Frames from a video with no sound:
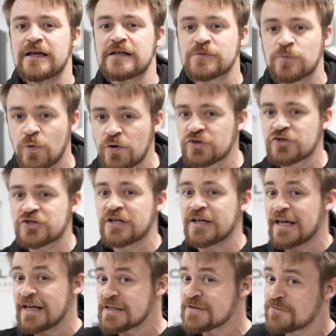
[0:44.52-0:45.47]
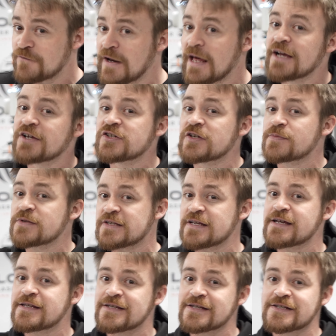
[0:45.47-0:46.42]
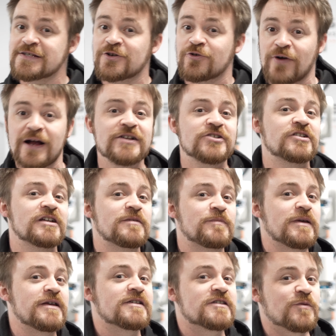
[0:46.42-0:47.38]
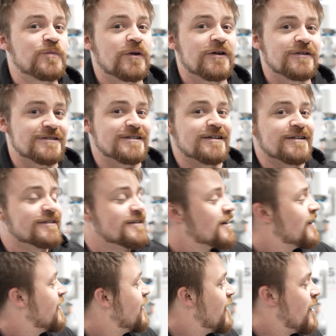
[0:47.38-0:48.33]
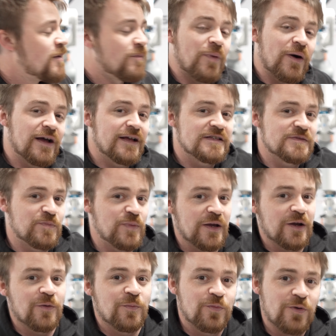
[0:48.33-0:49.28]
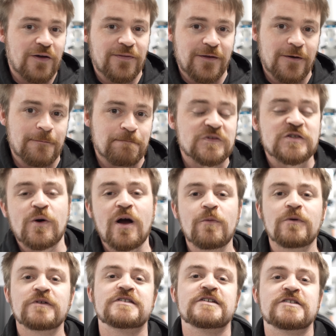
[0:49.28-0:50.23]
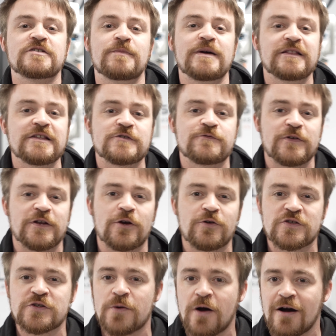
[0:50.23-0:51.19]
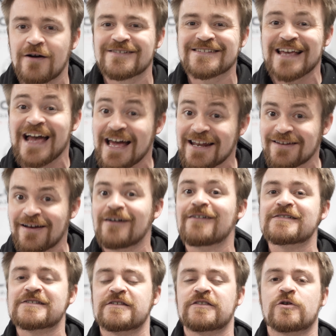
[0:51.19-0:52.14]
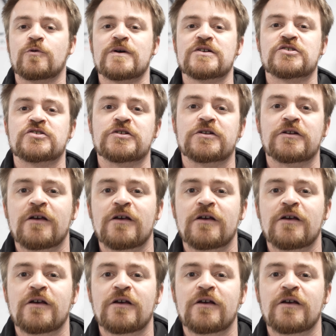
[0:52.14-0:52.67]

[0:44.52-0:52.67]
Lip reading: is watching its flagship status gradually being supplanted by its bigger brother. So I wanted to make this video to ask and answer the question,